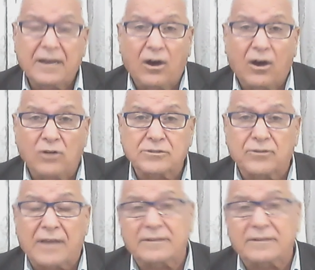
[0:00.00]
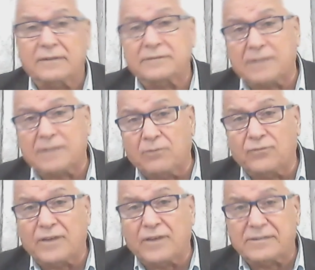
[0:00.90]
also that some of
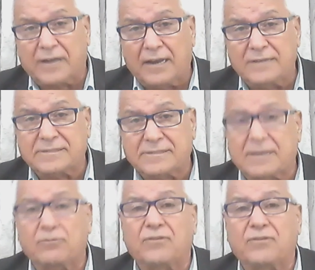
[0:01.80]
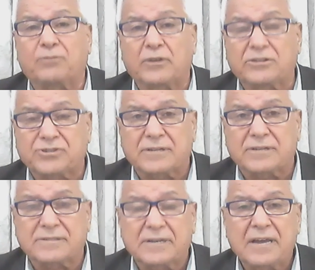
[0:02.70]
the Israelis, some of the
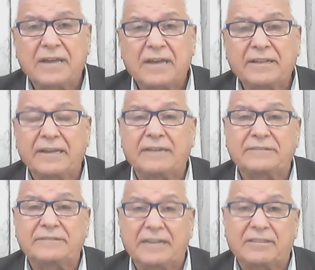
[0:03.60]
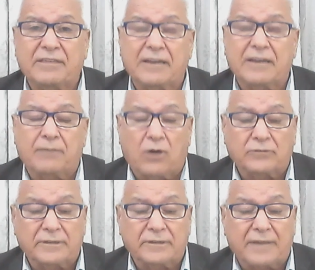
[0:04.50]
politicians did think
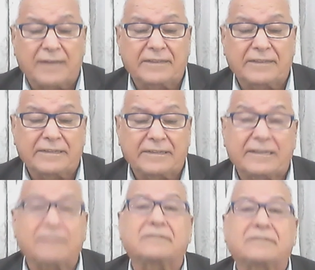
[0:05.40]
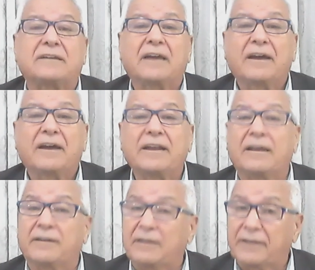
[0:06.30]
about it, and they didn't
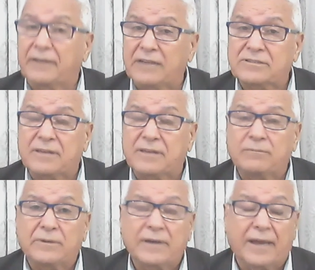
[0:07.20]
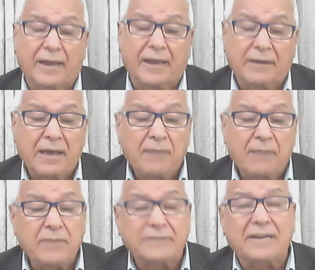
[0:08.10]
reach them,
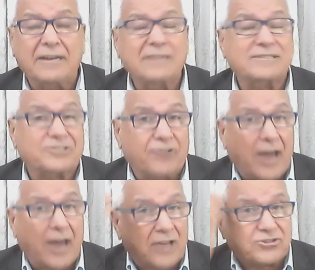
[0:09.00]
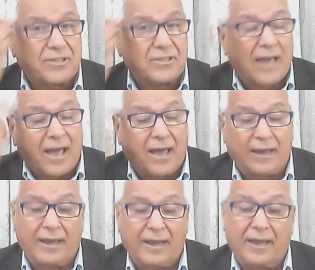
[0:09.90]
mentally scratch
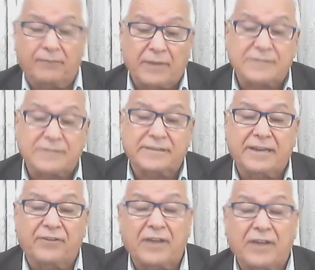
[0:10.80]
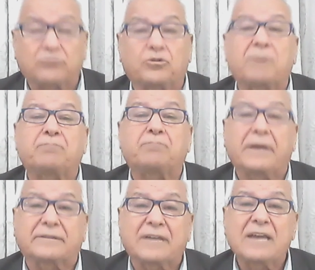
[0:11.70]
the Palestinian not to
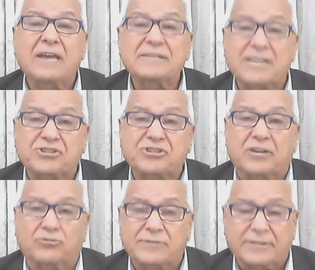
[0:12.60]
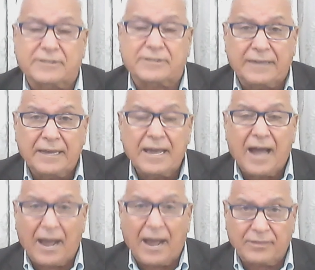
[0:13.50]
repeat such atrocity.
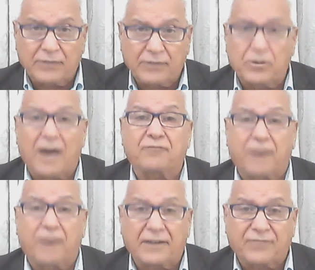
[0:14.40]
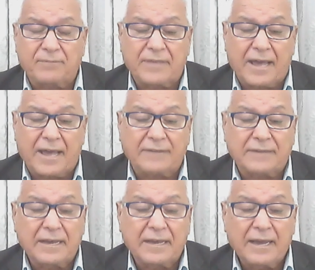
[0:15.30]
I think we are far from that.
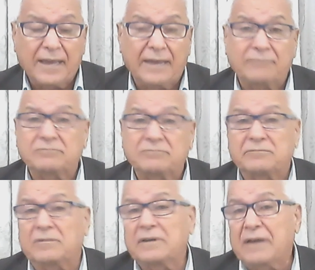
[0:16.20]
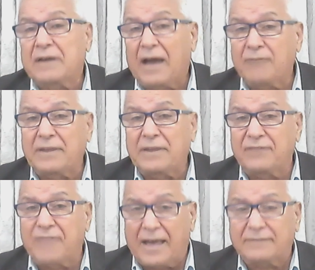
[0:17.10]
I believe
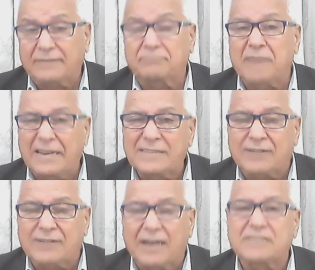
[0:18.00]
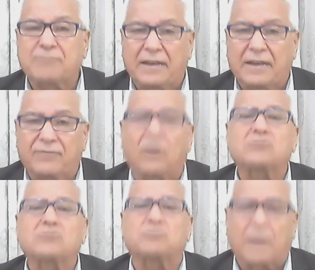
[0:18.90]
that many Israelis believe,
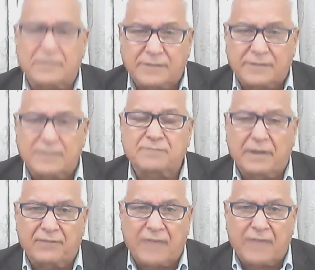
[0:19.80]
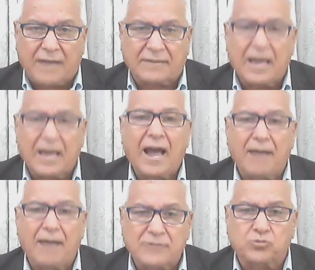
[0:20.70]
also Palestinians believe, that
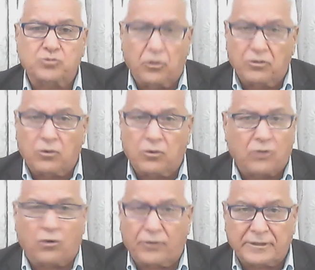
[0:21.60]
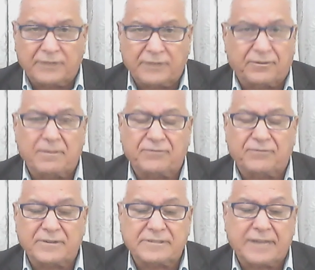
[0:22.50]
Hamas won the war already from the
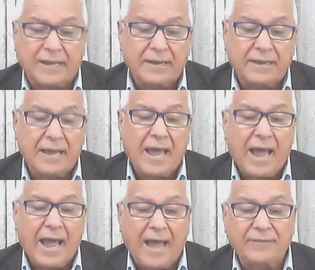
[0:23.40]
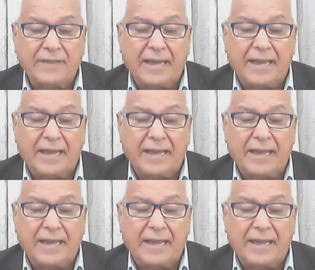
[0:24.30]
first day. And